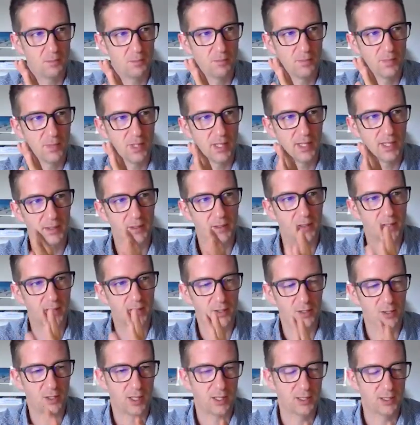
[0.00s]
like, I
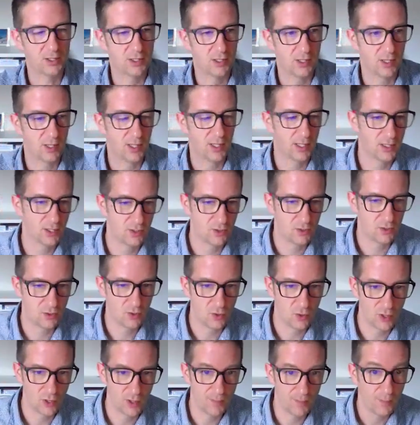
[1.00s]
guess you could
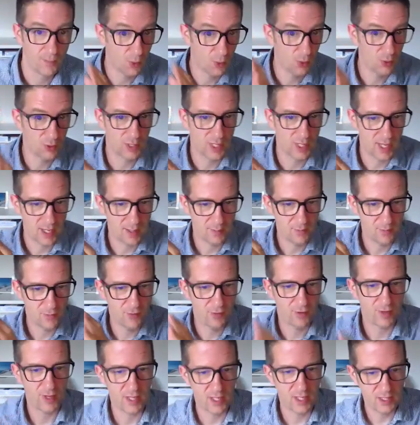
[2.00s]
call it board game
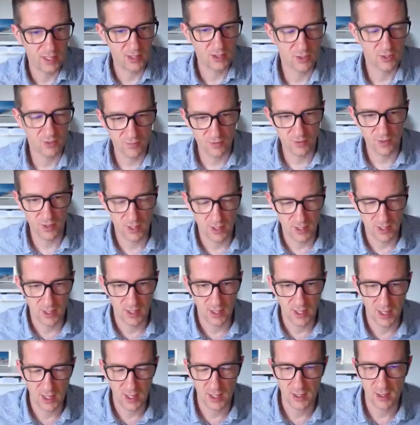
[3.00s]
for each of
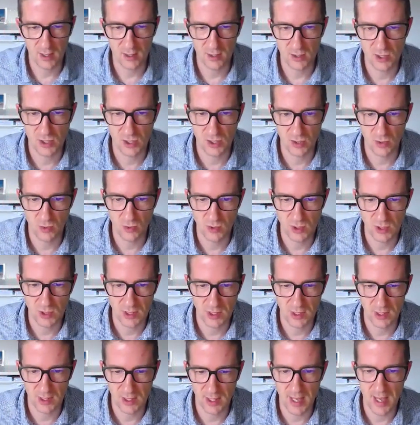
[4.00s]
the suits
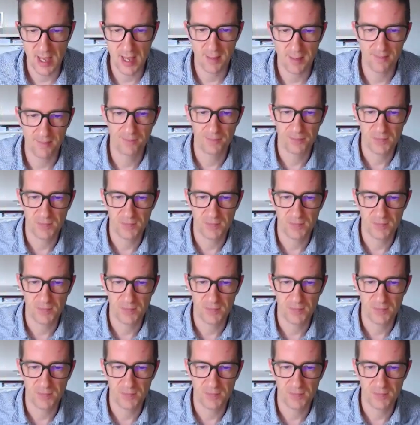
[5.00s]
in the game,